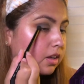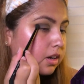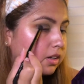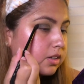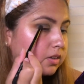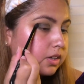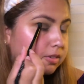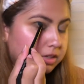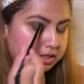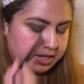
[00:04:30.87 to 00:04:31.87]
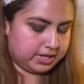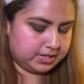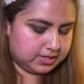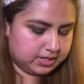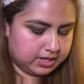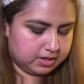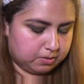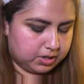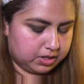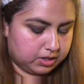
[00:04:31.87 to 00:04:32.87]
I do get really antsy and
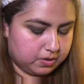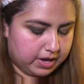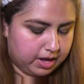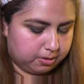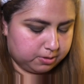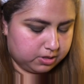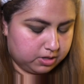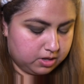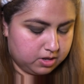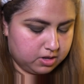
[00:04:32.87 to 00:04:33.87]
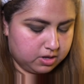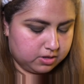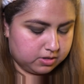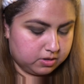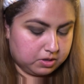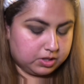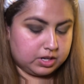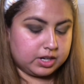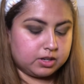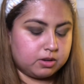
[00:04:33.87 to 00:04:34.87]
want to go out, so I'll
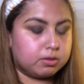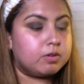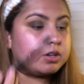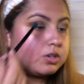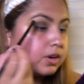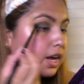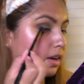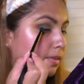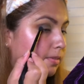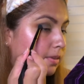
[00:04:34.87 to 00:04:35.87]
like go for a drive,